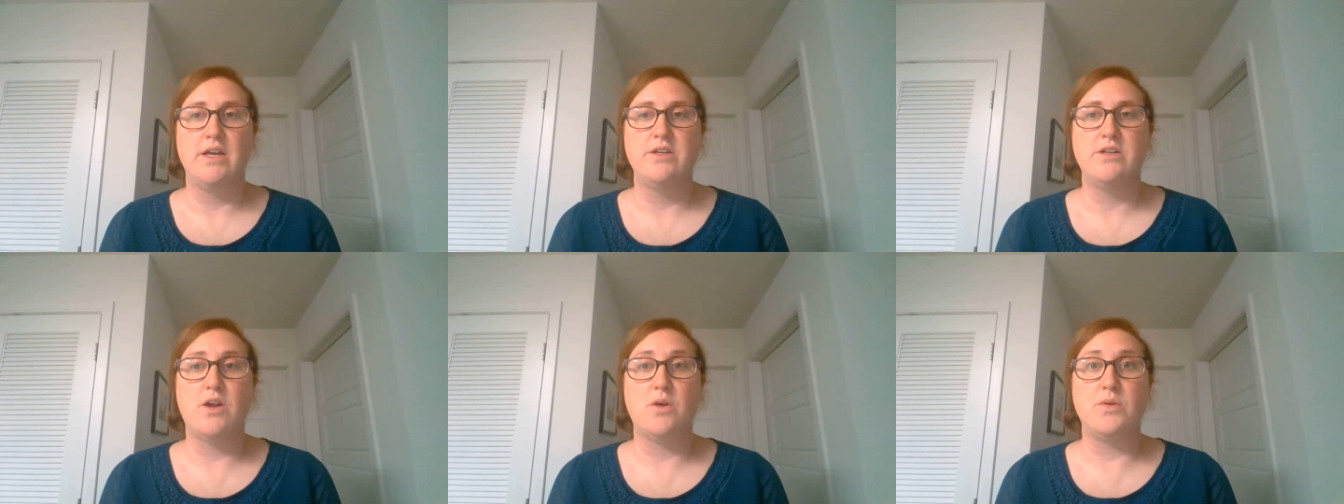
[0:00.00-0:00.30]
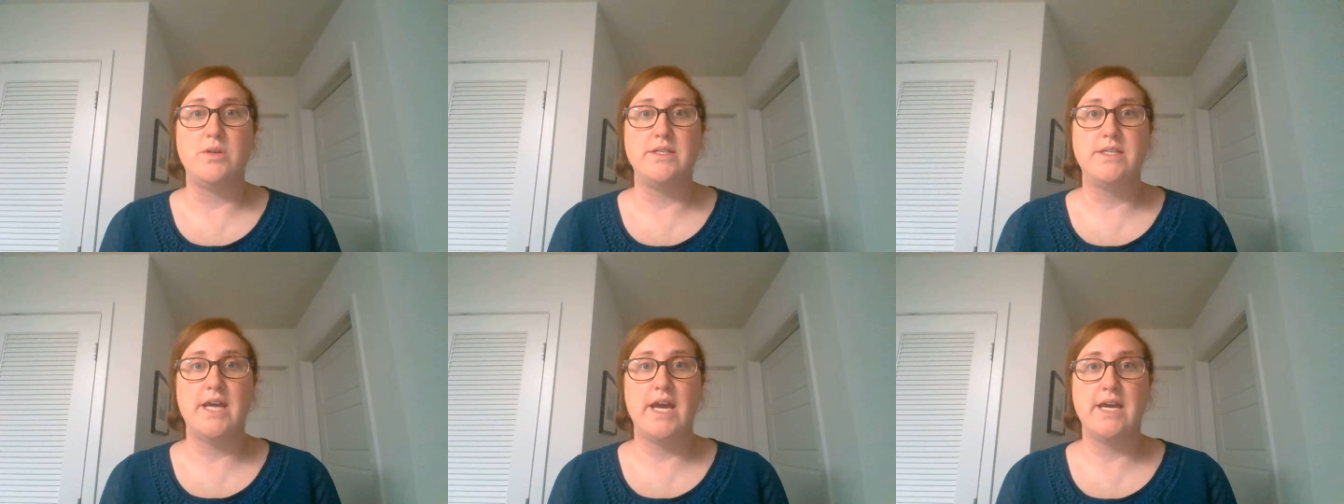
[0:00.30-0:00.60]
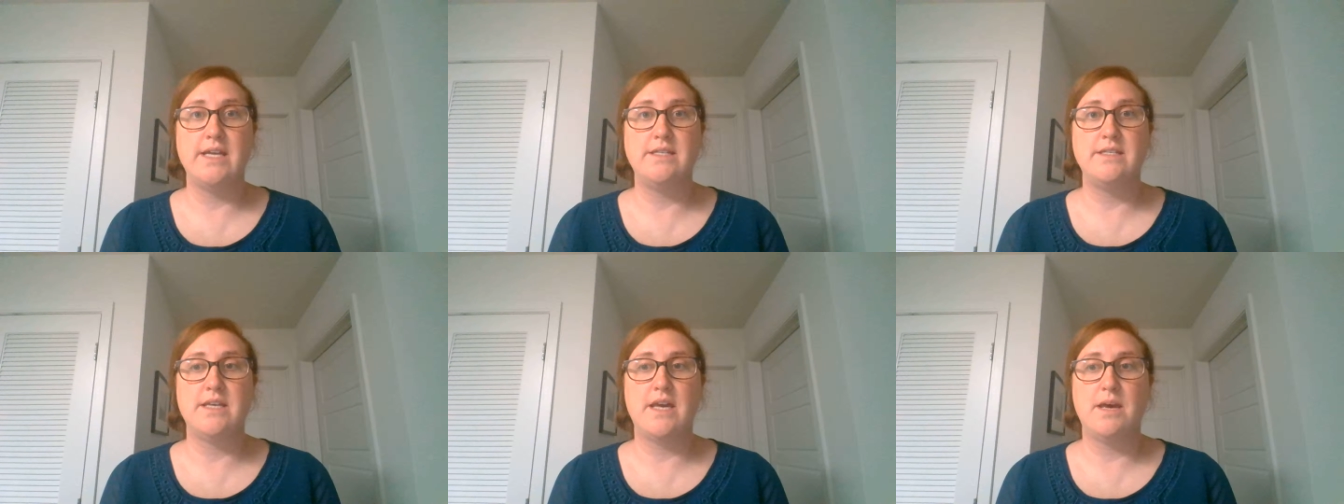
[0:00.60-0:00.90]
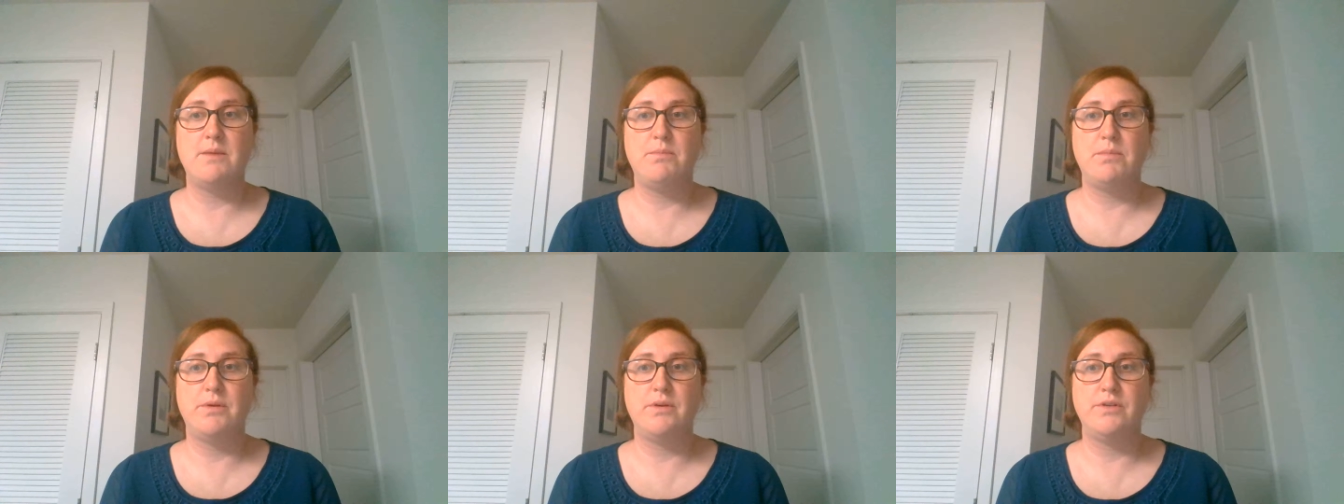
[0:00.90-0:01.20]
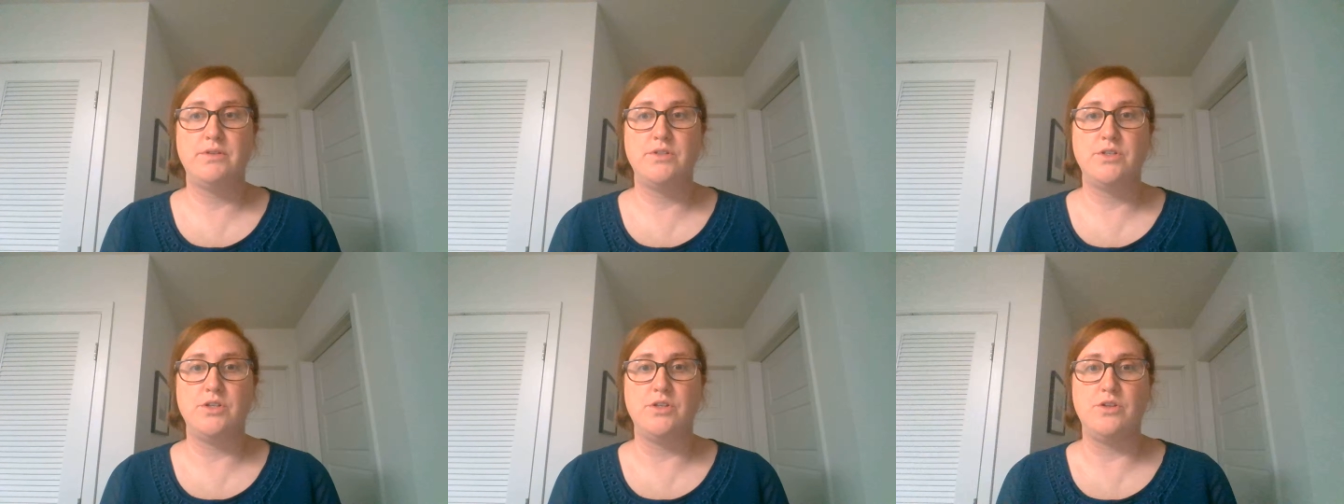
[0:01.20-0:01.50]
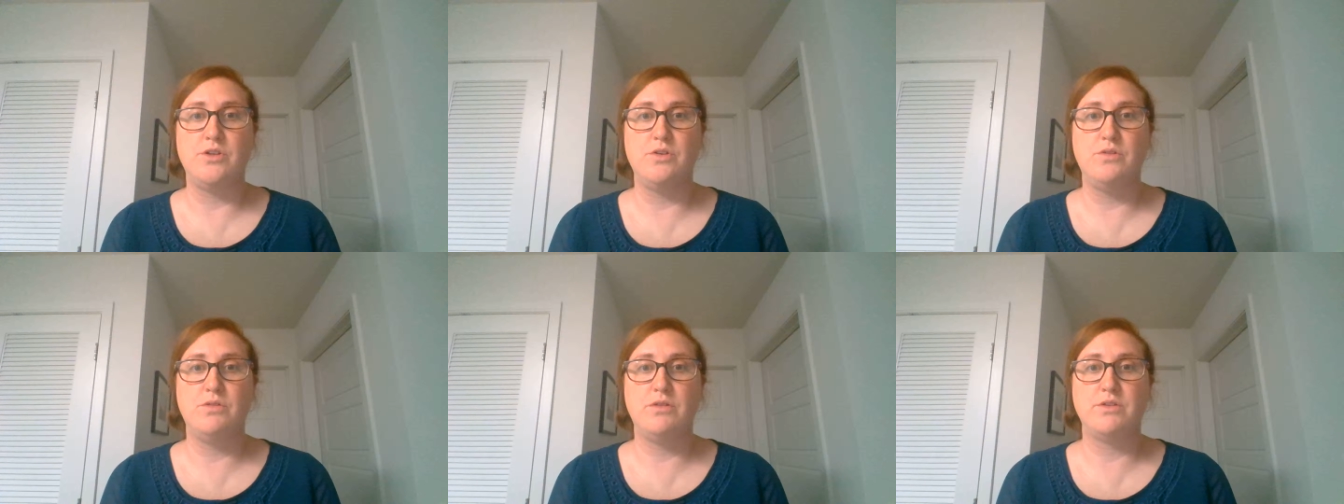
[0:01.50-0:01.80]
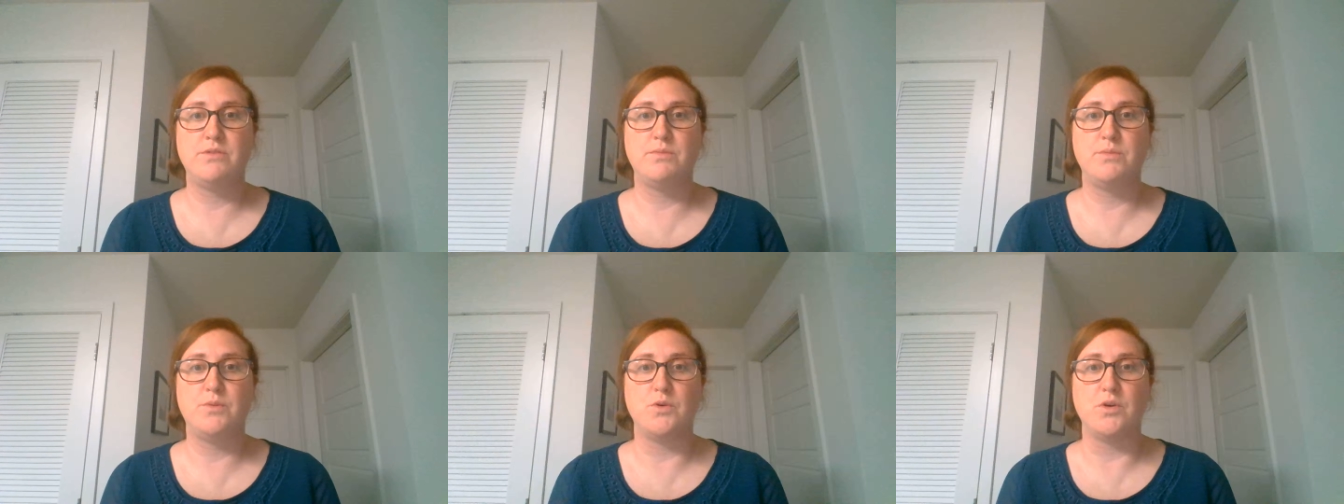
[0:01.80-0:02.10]
known as Heads Up to Youth
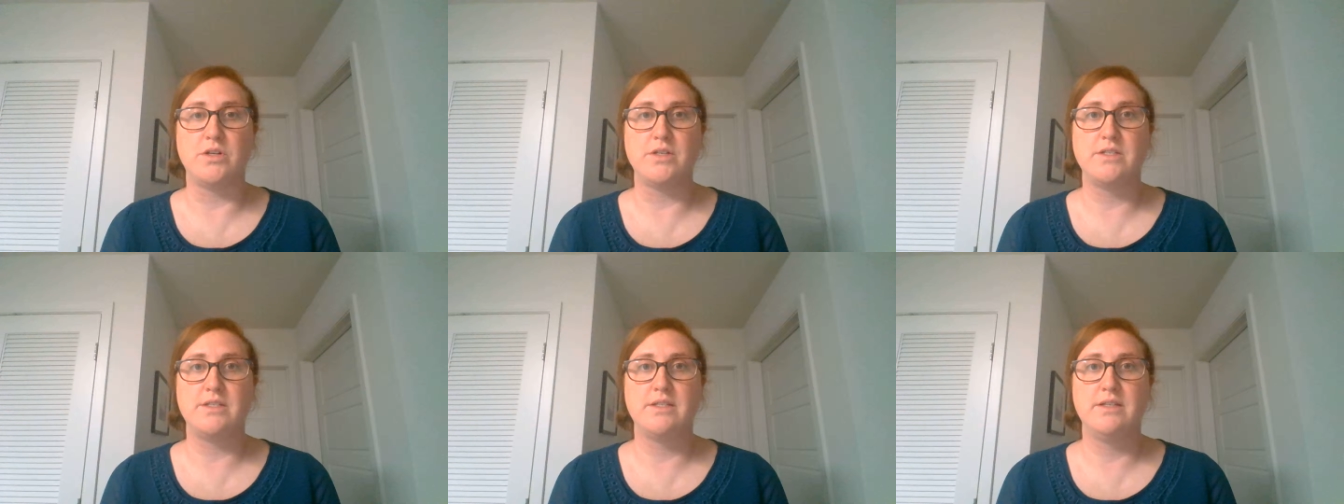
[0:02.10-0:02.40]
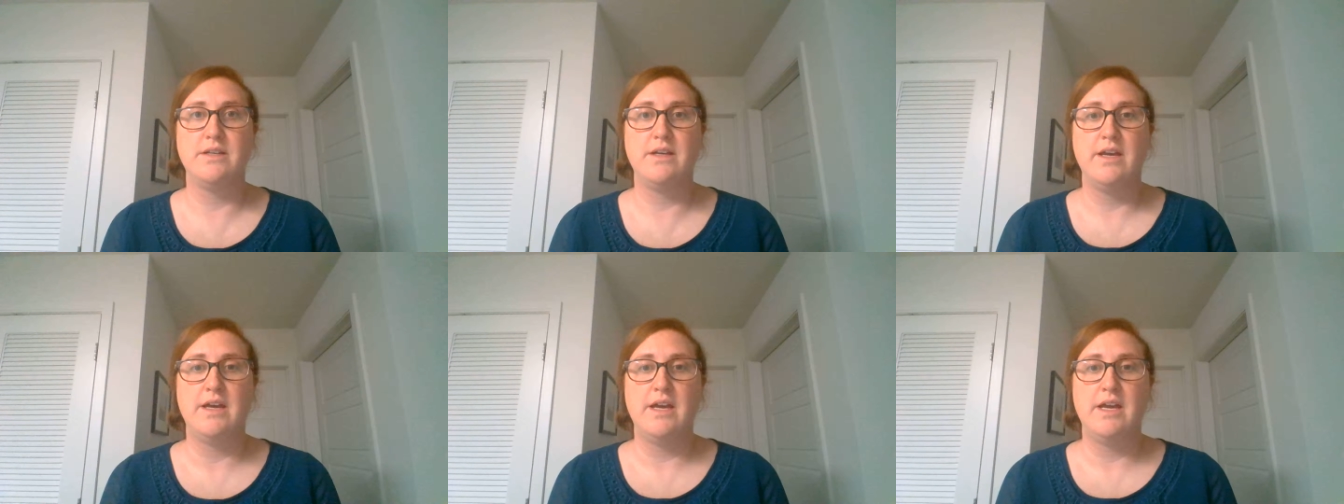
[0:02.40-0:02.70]
Sports